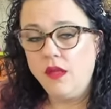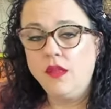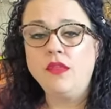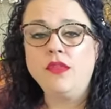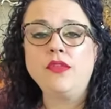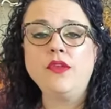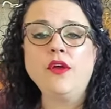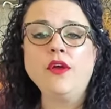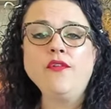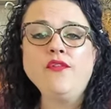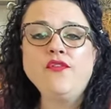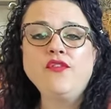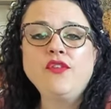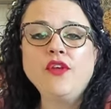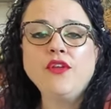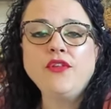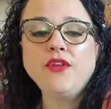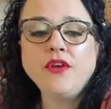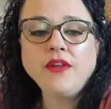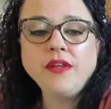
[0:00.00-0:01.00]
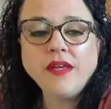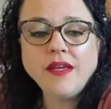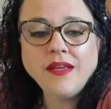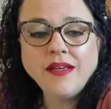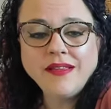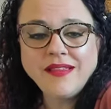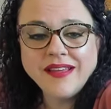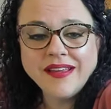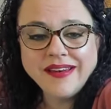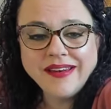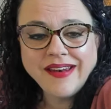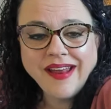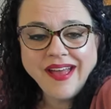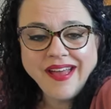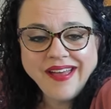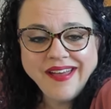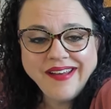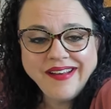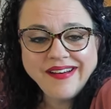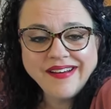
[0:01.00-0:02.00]
Neuf de denier, the
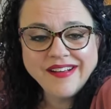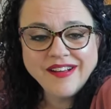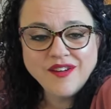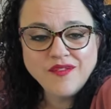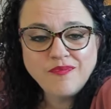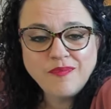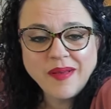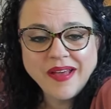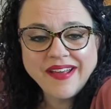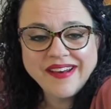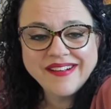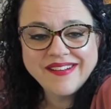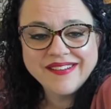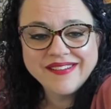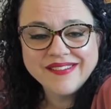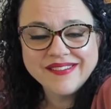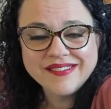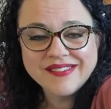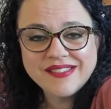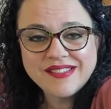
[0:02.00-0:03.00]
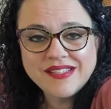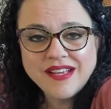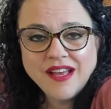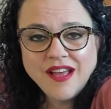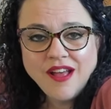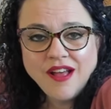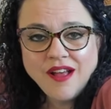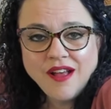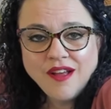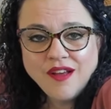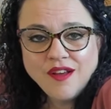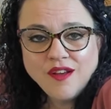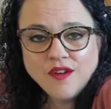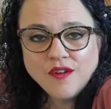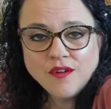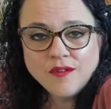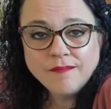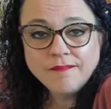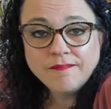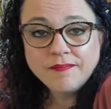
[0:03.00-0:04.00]
Nine of Pentacles.
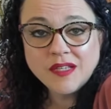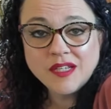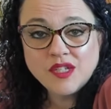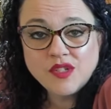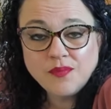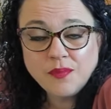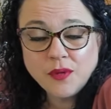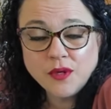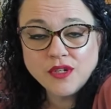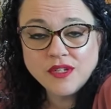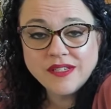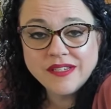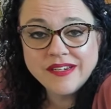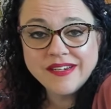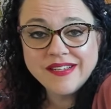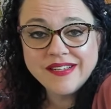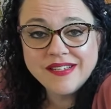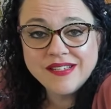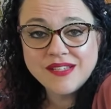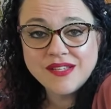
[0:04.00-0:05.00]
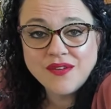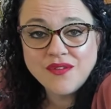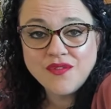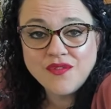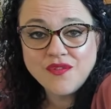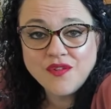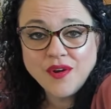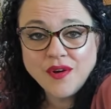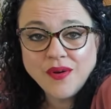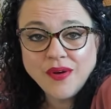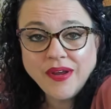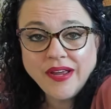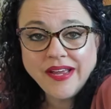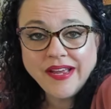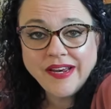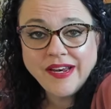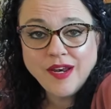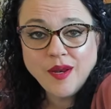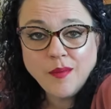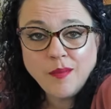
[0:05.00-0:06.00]
This person is very
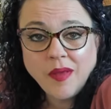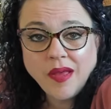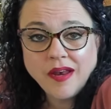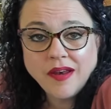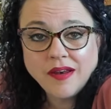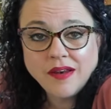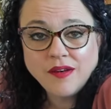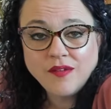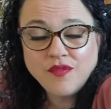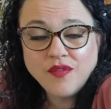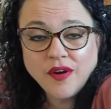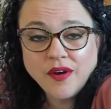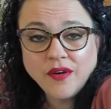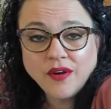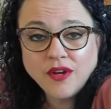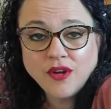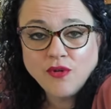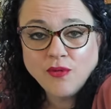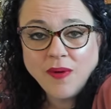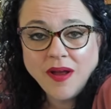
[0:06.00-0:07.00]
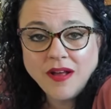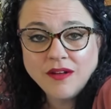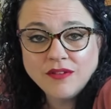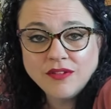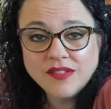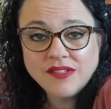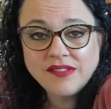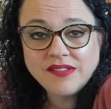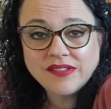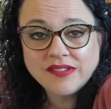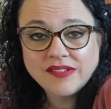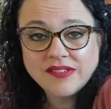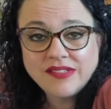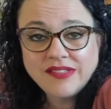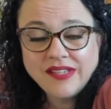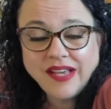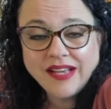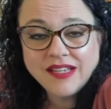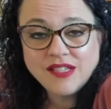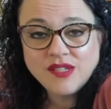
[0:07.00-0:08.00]
independent, very grounded,
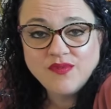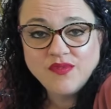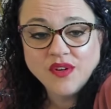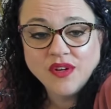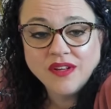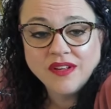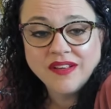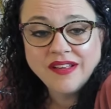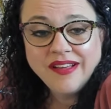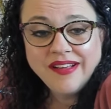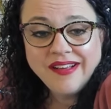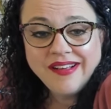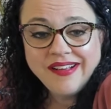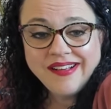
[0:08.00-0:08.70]
successful.